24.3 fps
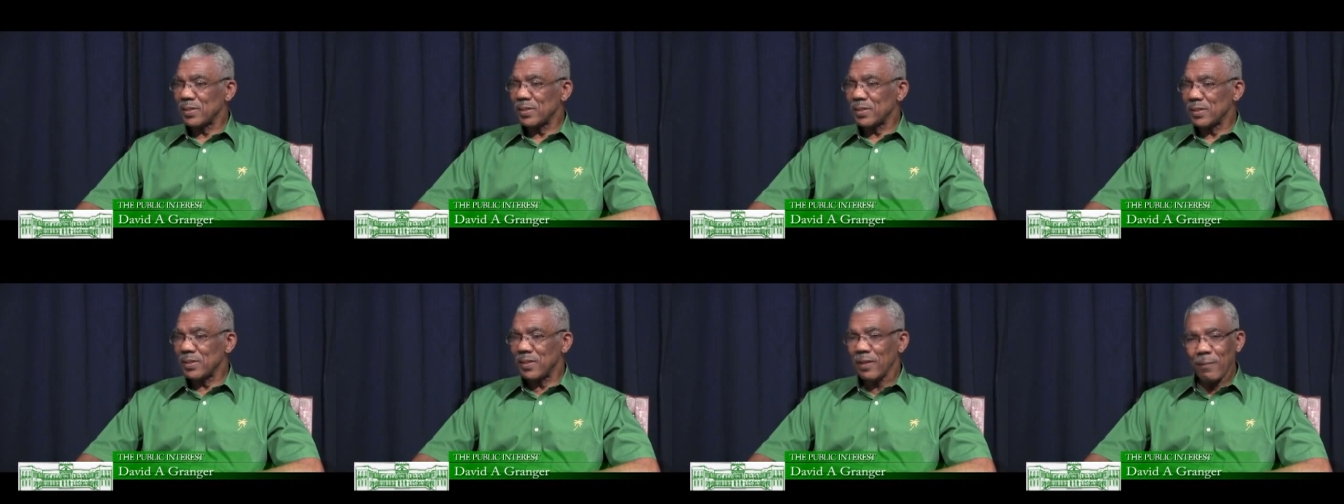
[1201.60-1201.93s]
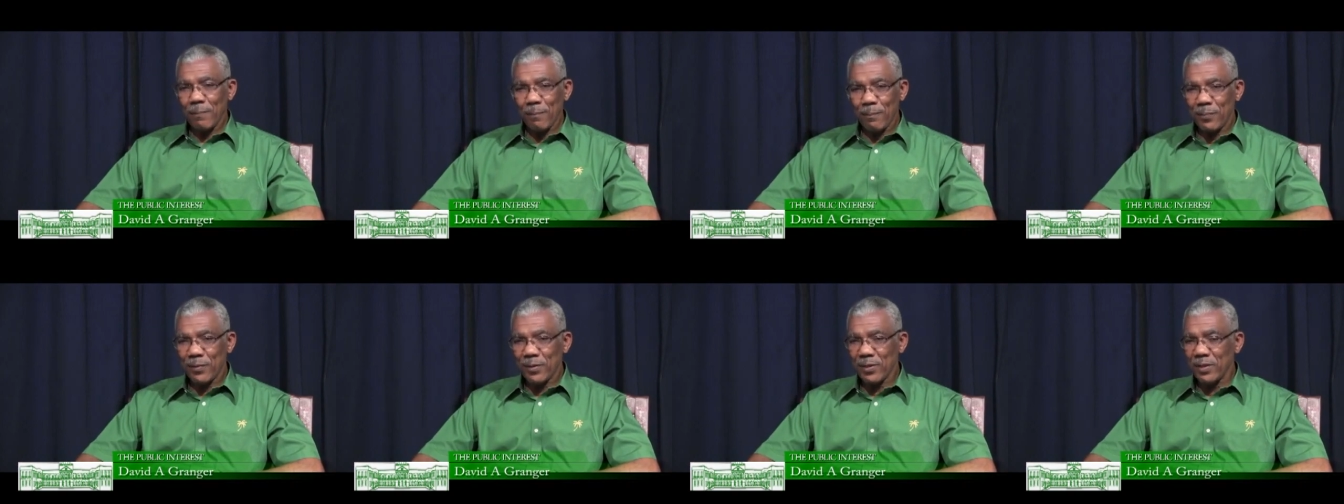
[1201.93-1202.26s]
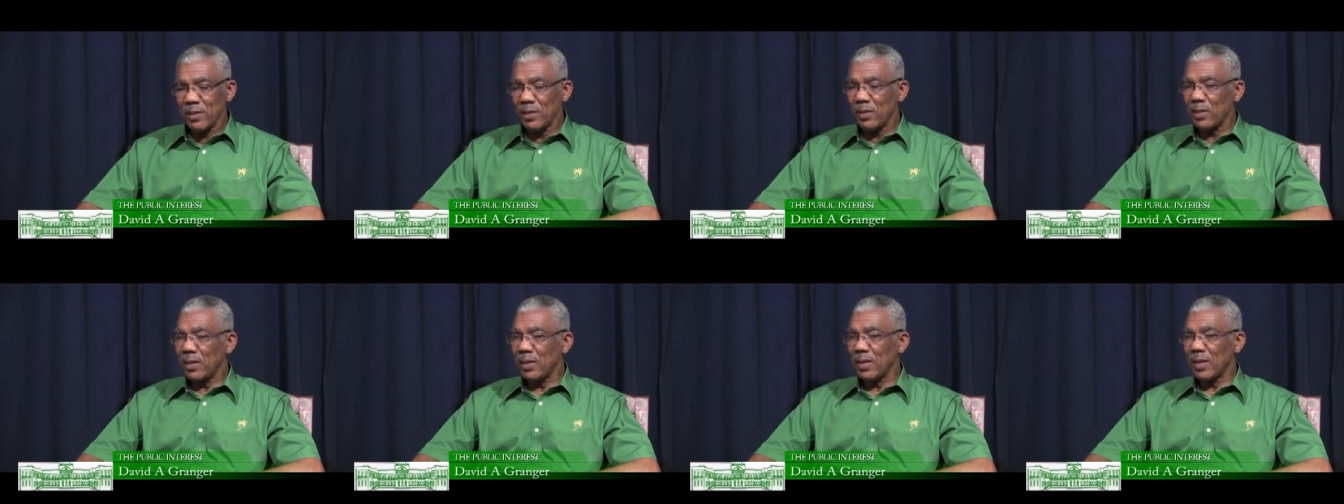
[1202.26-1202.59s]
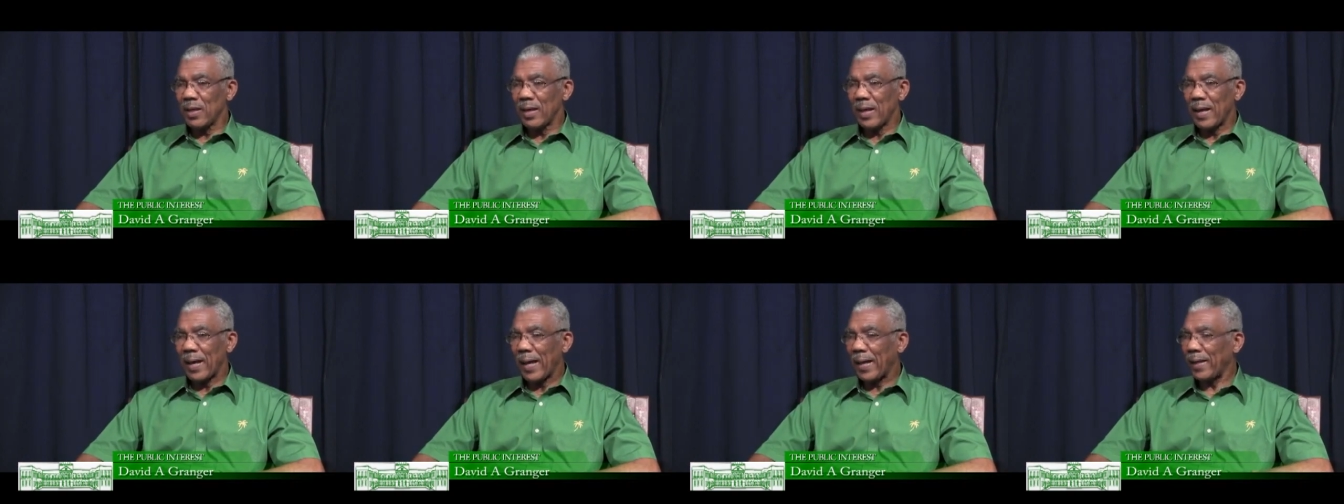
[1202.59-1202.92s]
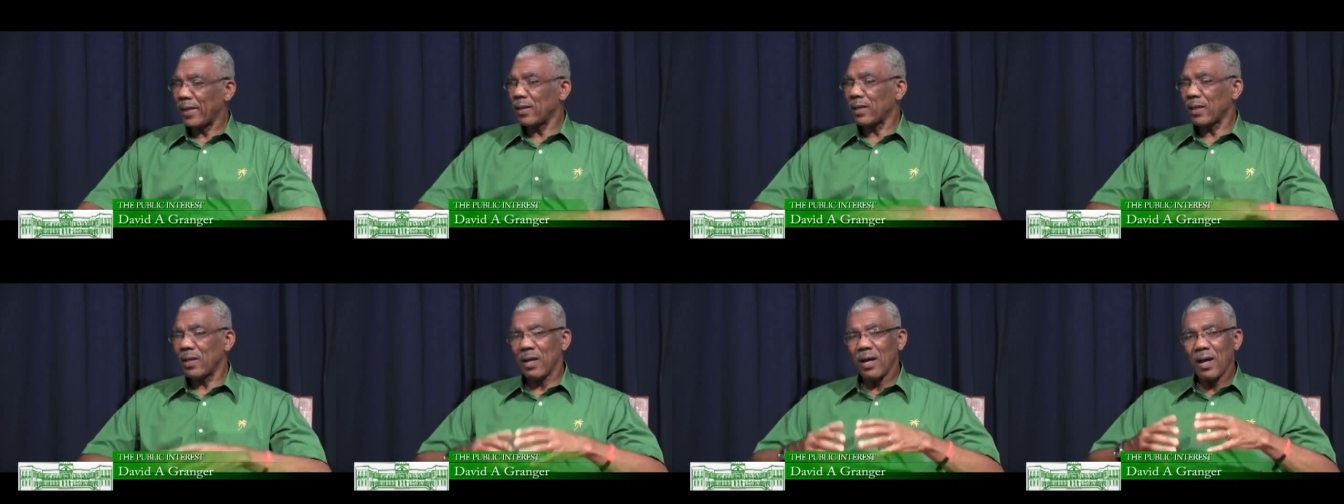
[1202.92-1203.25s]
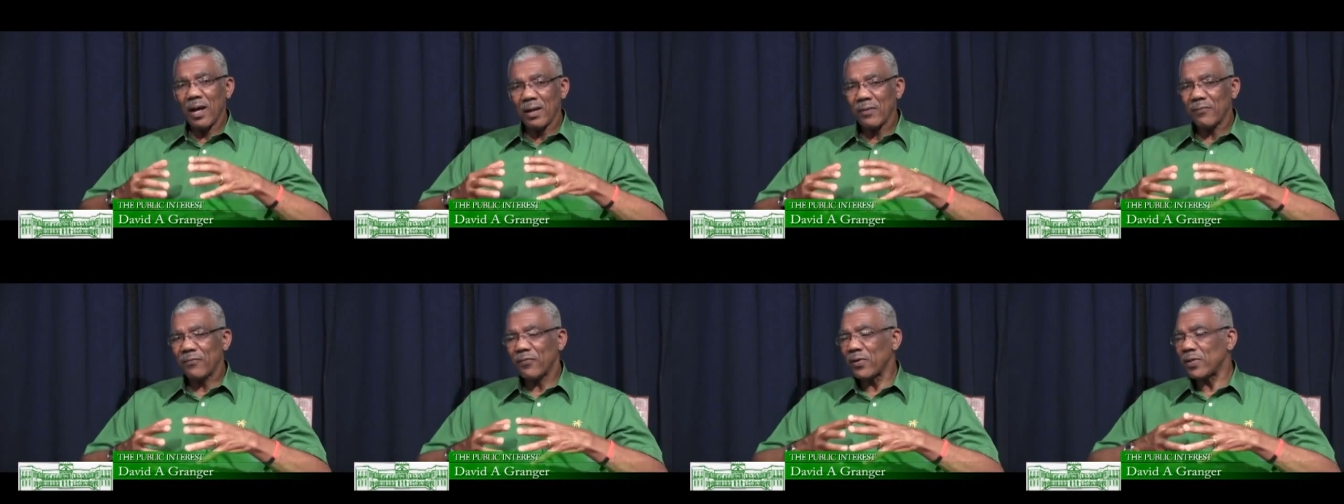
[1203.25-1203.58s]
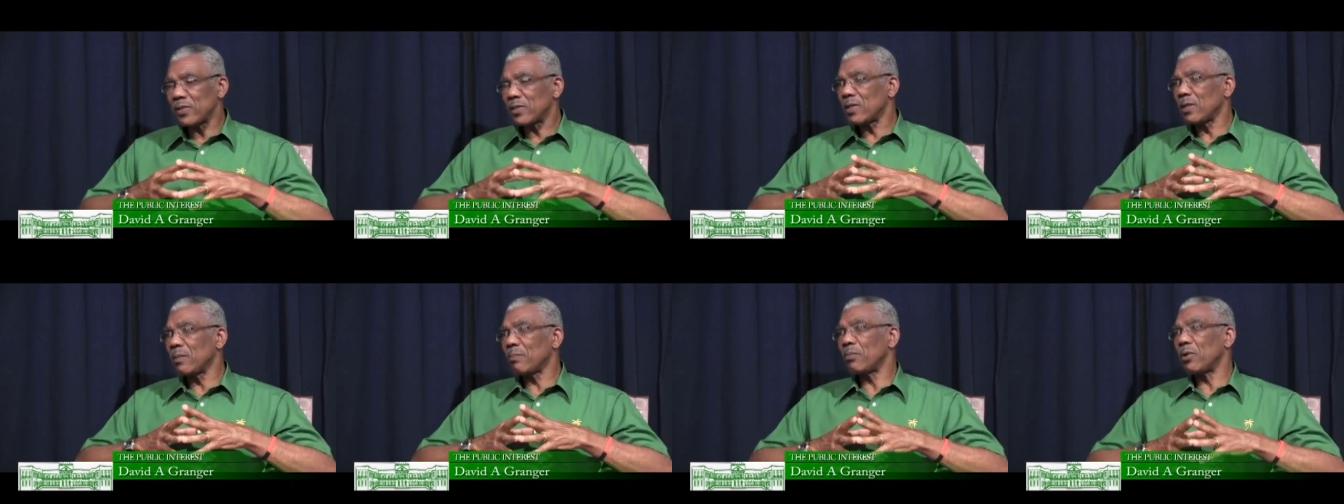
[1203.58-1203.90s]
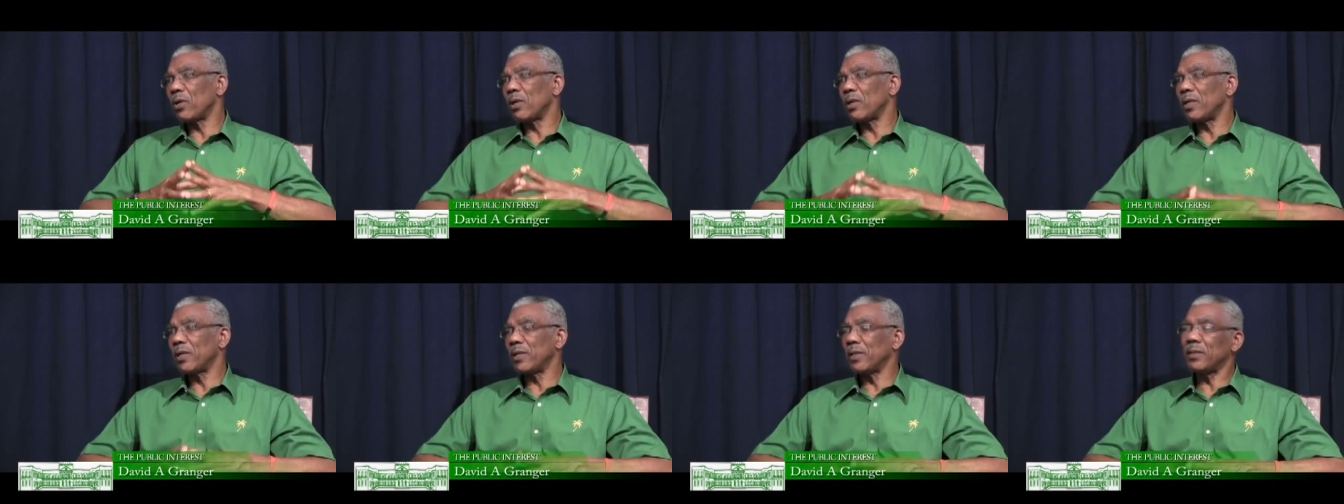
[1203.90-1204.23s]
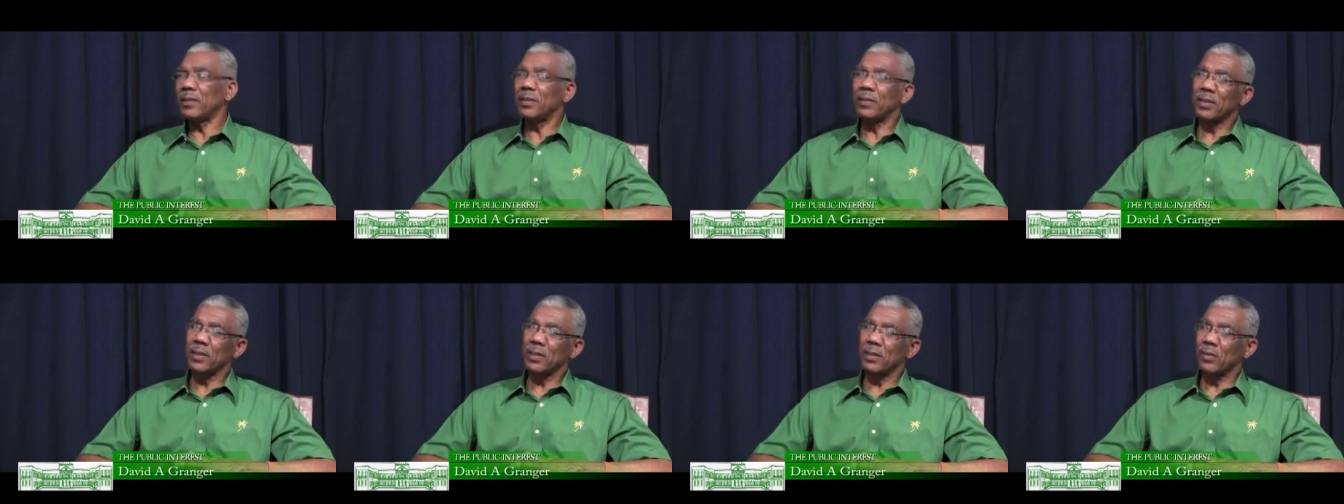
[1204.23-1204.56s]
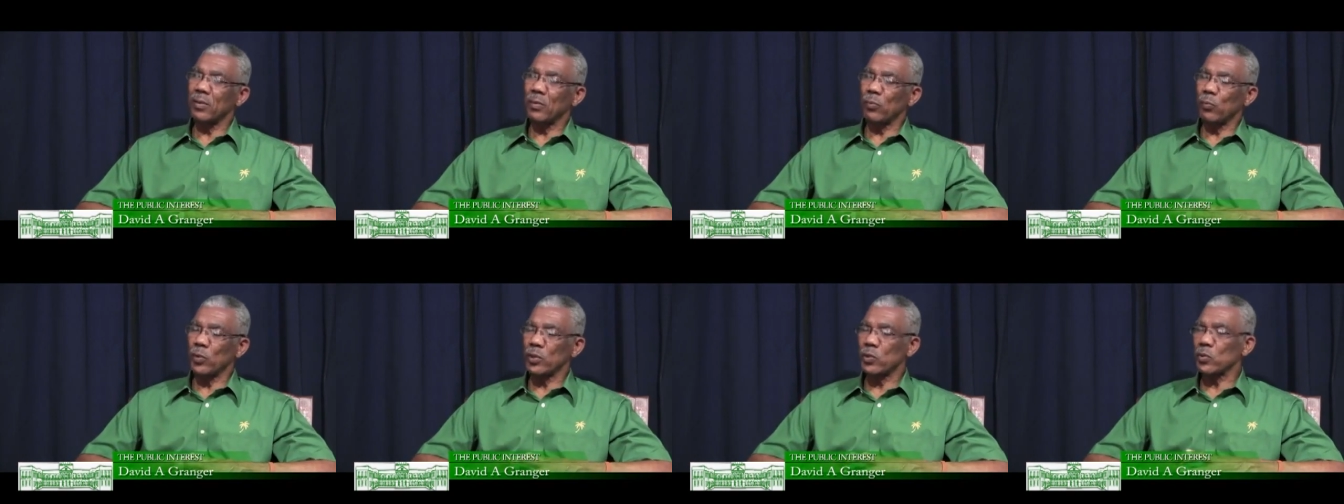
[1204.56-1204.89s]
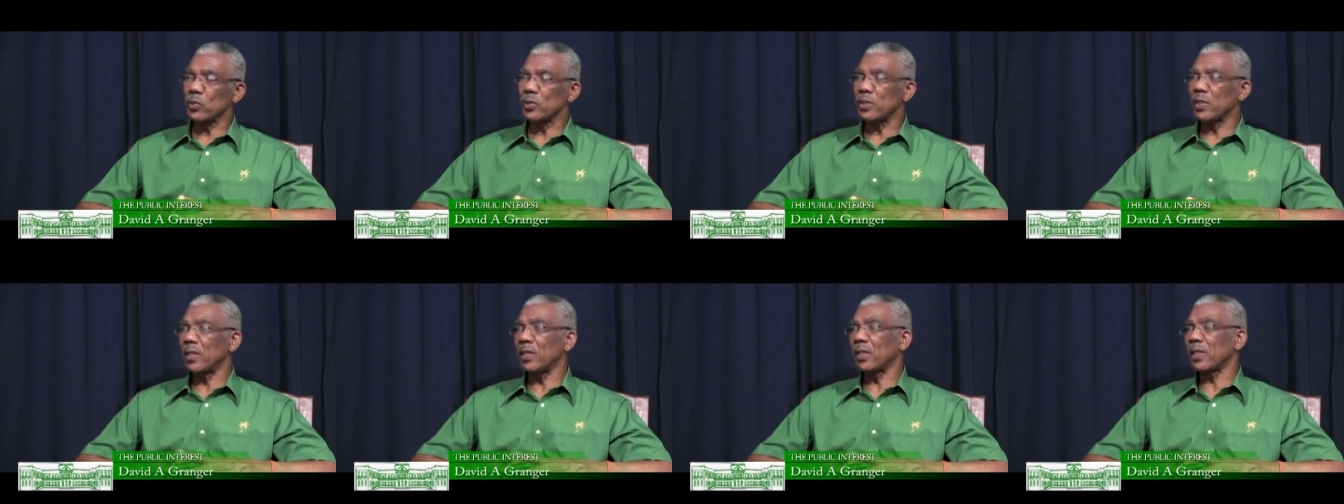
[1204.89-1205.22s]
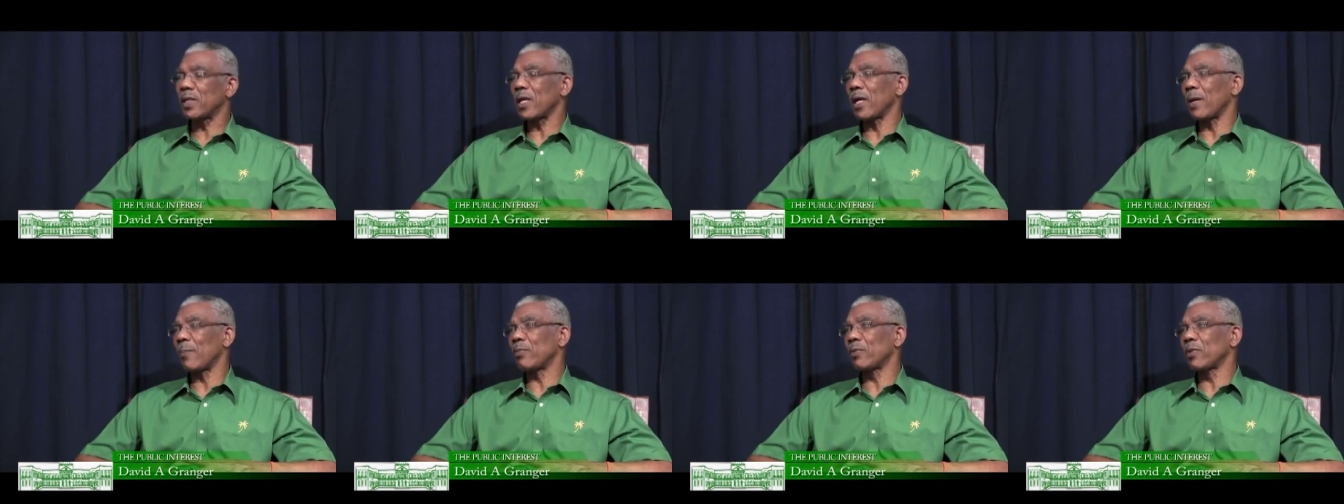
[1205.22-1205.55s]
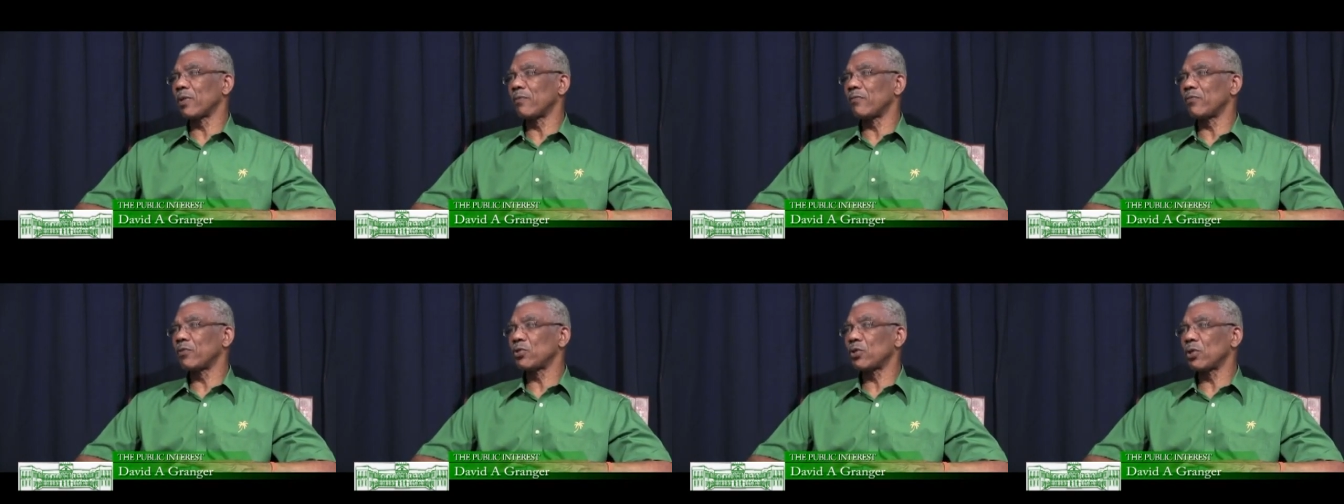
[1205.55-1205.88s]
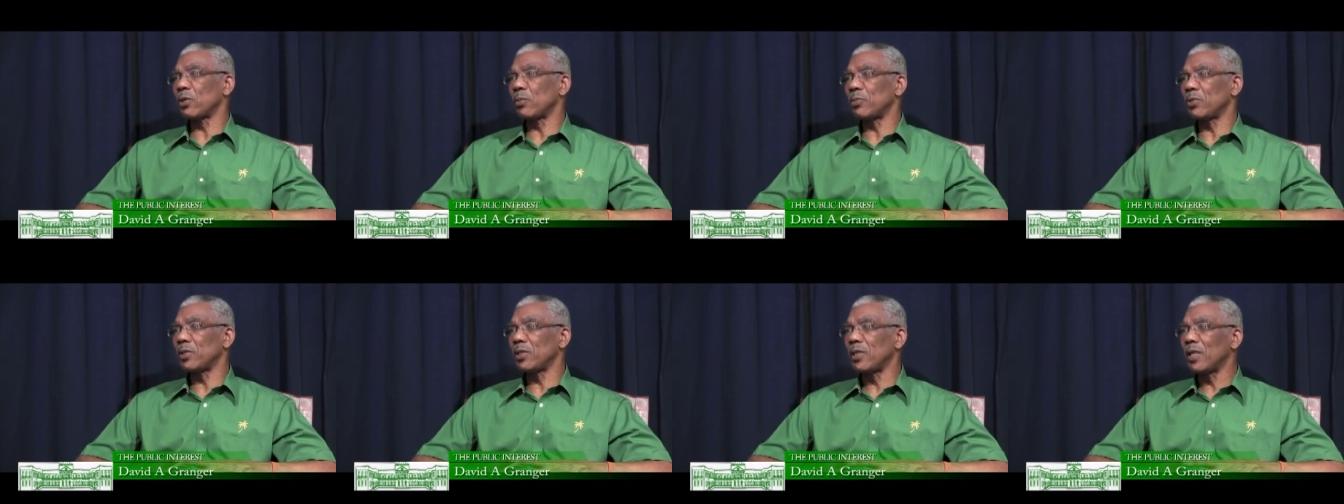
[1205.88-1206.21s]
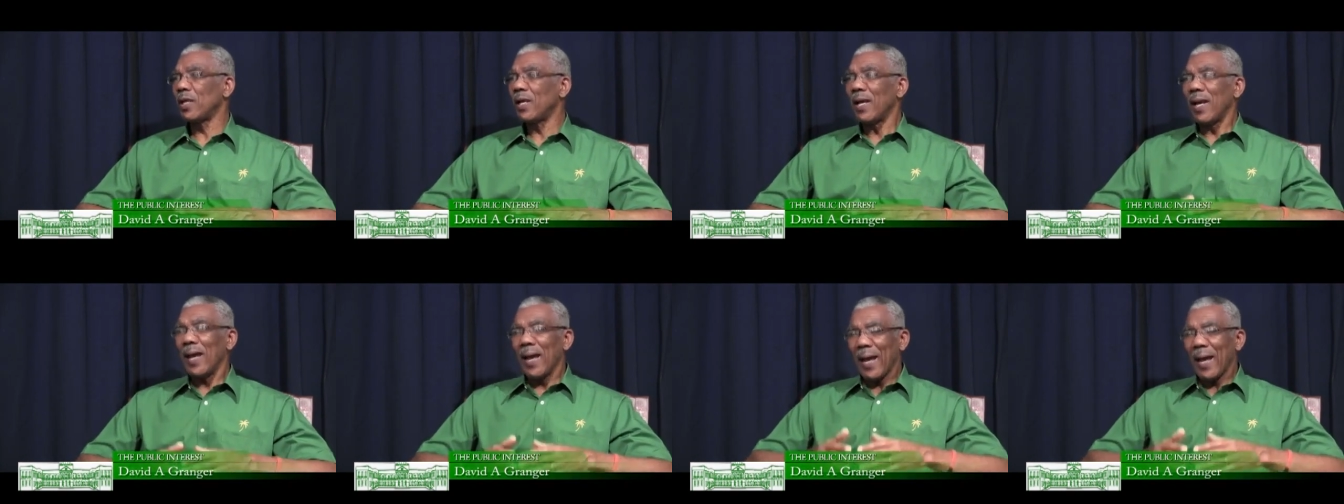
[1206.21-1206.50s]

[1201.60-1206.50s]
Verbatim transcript: simply had a conference in Berlin, which was then the capital of Germany,